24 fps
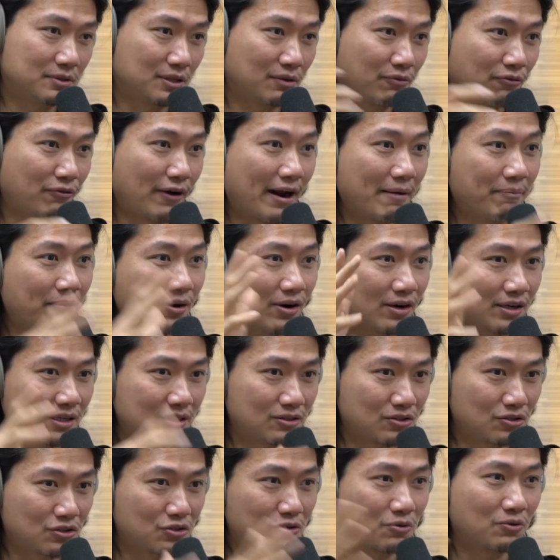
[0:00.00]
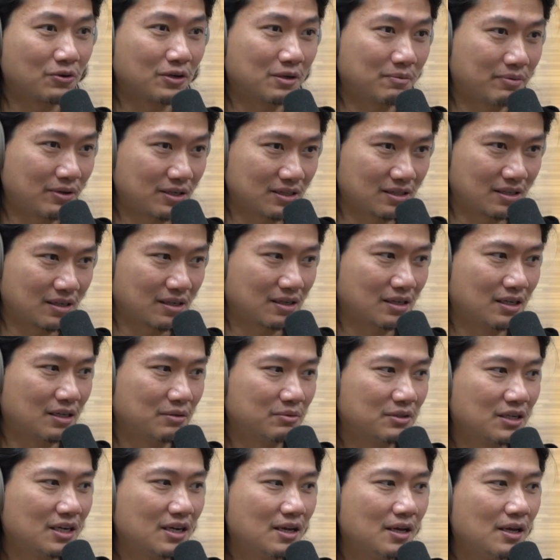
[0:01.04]
the frat parties, yeah. the sorority parties, and the
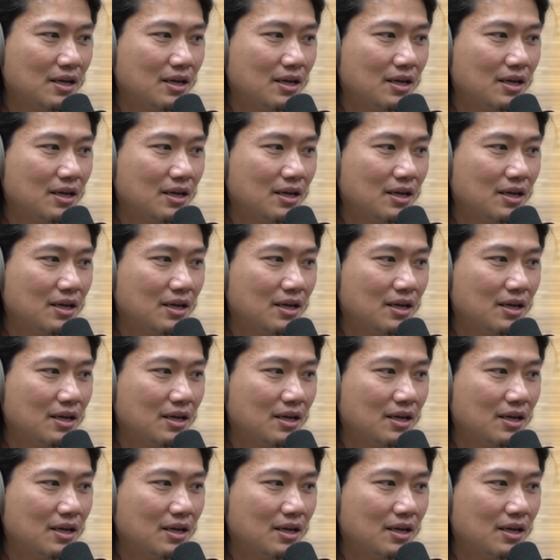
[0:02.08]
clubs. Mm-hmm.